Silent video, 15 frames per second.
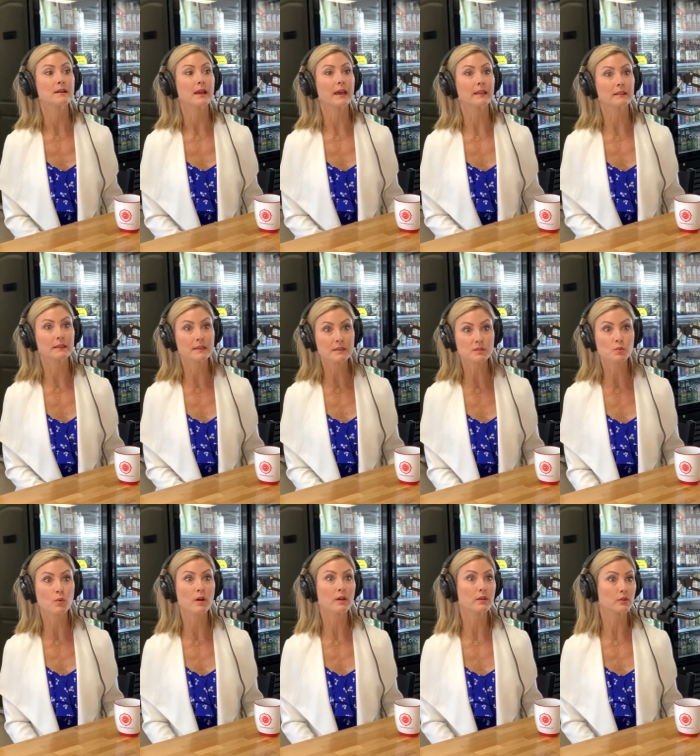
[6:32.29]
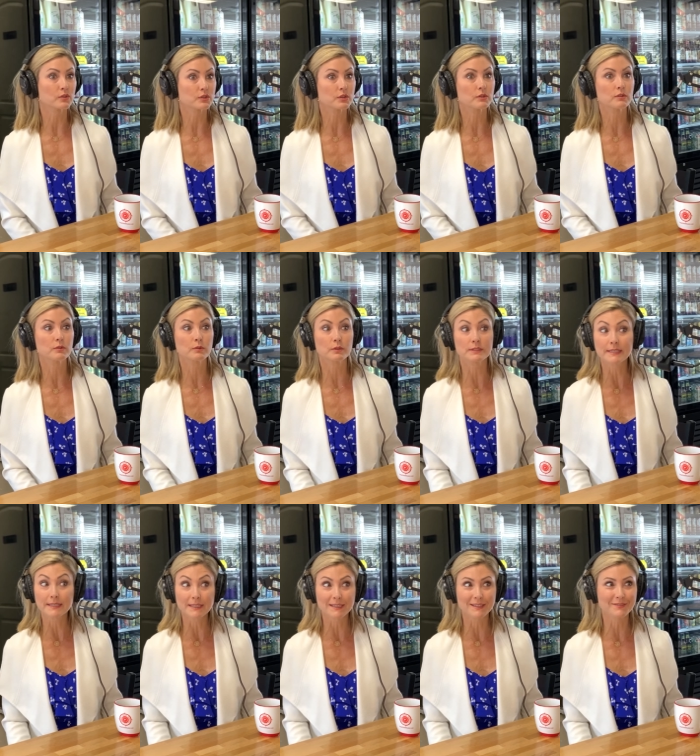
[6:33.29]
at least one or two or
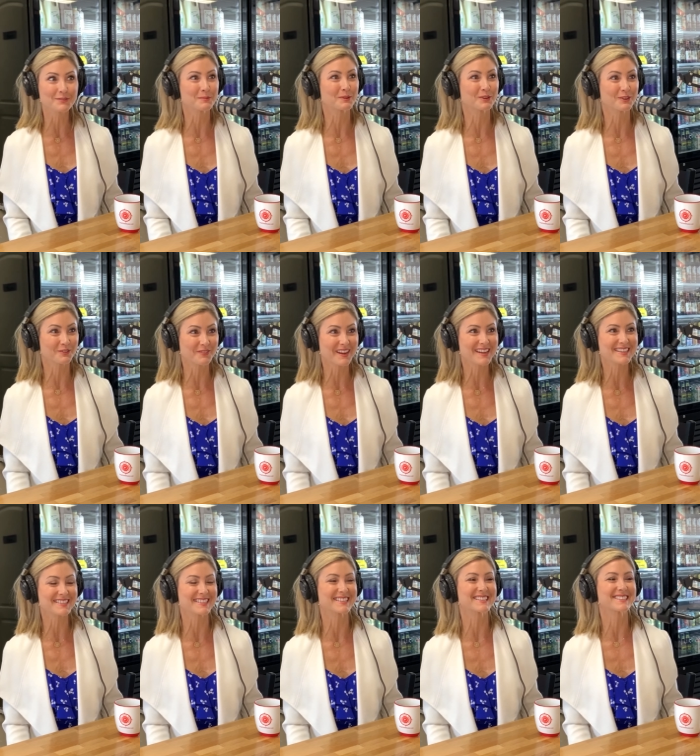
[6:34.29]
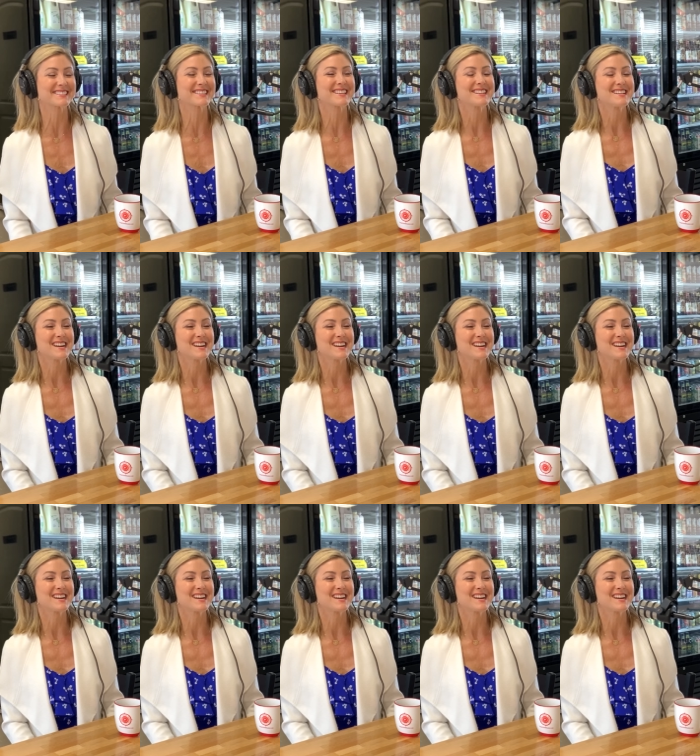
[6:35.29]
ten familiar faces.